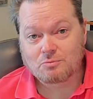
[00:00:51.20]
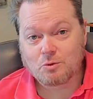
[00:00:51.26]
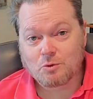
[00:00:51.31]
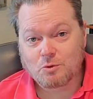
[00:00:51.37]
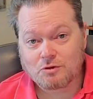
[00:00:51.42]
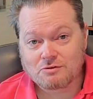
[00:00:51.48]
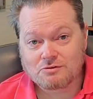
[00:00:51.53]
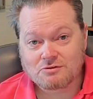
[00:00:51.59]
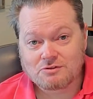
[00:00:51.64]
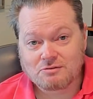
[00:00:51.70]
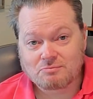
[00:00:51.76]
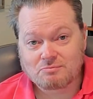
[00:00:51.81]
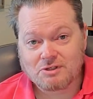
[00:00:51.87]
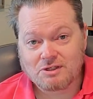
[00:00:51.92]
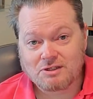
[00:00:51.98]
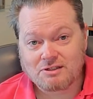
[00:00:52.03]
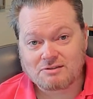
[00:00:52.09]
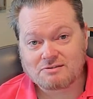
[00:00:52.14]
morning,
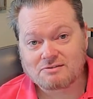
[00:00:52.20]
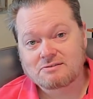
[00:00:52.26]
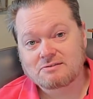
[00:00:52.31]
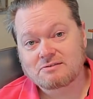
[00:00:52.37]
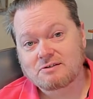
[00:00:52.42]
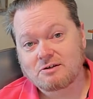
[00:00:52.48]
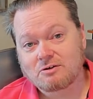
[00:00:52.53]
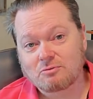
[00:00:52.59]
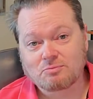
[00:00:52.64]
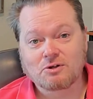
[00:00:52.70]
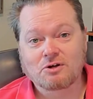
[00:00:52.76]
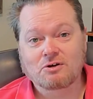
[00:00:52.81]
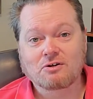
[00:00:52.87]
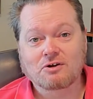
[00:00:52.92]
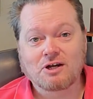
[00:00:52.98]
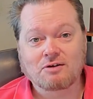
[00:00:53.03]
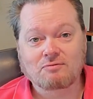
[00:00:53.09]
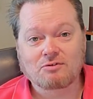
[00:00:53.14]
shipmates. Hope y'all
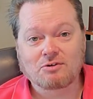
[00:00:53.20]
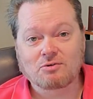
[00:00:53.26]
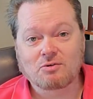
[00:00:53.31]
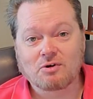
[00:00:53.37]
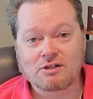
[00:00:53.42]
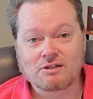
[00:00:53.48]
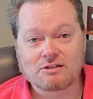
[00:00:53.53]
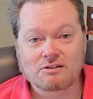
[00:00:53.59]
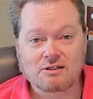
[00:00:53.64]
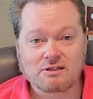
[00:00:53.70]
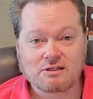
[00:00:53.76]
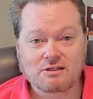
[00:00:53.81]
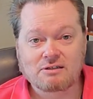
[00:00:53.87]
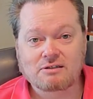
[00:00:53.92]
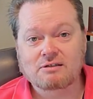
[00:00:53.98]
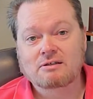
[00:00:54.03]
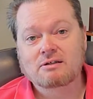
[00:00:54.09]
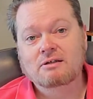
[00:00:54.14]
are having a great
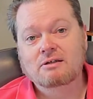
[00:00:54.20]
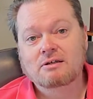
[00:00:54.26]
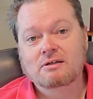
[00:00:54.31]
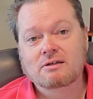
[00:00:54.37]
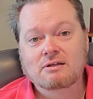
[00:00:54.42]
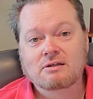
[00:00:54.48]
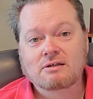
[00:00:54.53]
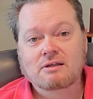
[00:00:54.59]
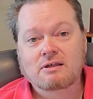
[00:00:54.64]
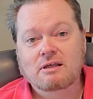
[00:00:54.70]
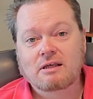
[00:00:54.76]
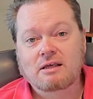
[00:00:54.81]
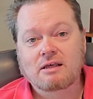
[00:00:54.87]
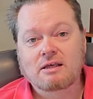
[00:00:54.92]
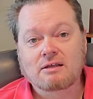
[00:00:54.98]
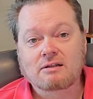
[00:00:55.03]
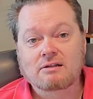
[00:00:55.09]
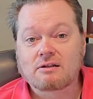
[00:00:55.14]
day,
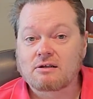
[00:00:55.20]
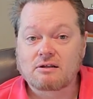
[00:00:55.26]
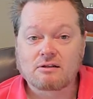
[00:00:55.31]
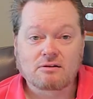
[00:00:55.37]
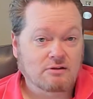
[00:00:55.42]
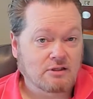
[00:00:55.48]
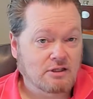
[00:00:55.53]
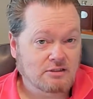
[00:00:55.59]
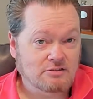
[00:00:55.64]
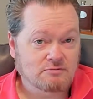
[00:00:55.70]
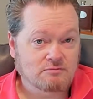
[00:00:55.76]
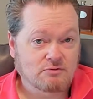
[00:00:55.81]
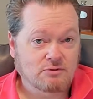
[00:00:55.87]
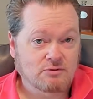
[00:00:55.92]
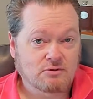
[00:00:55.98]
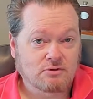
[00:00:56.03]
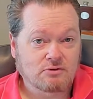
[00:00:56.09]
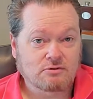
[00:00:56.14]
and thanks
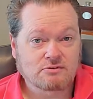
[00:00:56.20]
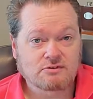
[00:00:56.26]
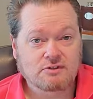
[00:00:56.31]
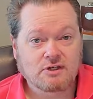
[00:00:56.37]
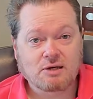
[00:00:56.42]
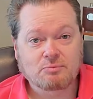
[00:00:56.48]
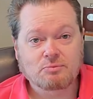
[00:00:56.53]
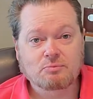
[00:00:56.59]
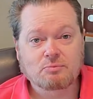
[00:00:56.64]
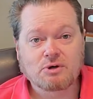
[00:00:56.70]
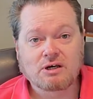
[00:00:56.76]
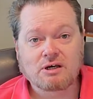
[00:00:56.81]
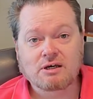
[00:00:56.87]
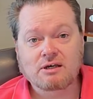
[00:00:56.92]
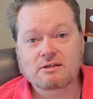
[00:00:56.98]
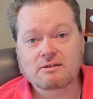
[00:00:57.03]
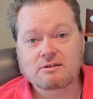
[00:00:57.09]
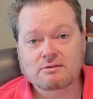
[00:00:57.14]
for stopping
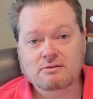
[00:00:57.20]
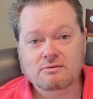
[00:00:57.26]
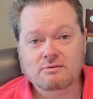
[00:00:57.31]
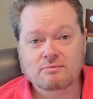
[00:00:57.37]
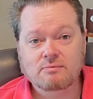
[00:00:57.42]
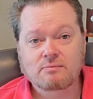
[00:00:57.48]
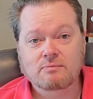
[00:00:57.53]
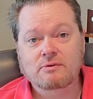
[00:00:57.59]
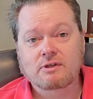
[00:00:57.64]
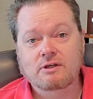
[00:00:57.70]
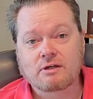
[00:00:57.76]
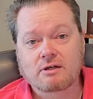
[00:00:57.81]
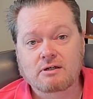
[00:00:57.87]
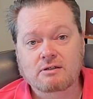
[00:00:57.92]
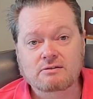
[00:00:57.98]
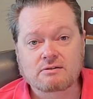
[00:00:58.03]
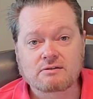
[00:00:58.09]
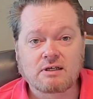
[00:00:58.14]
by.
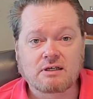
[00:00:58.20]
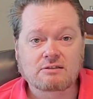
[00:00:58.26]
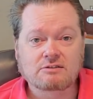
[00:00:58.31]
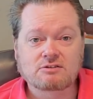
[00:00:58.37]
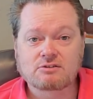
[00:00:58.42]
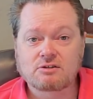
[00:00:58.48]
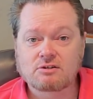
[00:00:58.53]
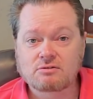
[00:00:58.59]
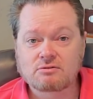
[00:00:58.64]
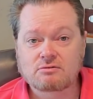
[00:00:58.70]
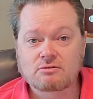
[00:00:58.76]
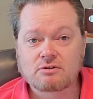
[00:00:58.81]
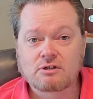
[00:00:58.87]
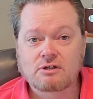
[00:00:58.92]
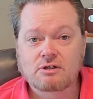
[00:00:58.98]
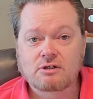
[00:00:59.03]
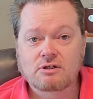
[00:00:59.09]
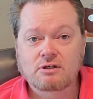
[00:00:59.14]
Today's show,
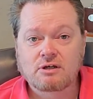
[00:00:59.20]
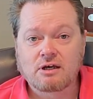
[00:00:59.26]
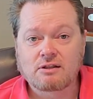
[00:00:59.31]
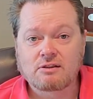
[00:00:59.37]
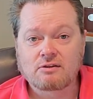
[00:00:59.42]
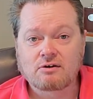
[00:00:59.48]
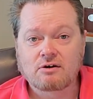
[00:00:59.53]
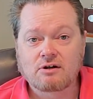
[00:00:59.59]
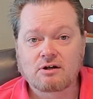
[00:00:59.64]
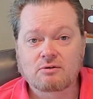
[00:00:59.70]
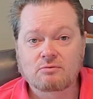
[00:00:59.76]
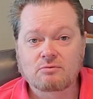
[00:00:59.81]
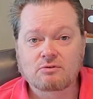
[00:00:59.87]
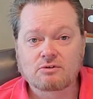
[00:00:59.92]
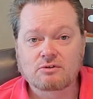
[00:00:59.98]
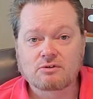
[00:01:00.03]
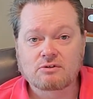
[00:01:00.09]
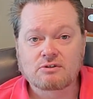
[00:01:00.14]
I thought I
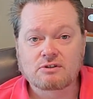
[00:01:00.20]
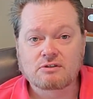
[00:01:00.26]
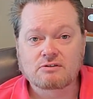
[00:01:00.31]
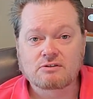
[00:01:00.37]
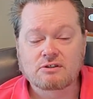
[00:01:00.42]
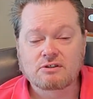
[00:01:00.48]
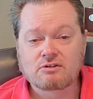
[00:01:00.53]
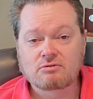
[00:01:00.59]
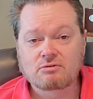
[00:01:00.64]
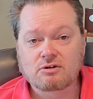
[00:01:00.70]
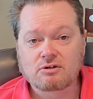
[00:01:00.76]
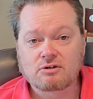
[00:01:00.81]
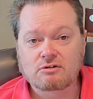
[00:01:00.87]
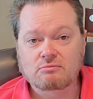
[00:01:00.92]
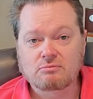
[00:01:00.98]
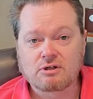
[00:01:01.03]
would continue on in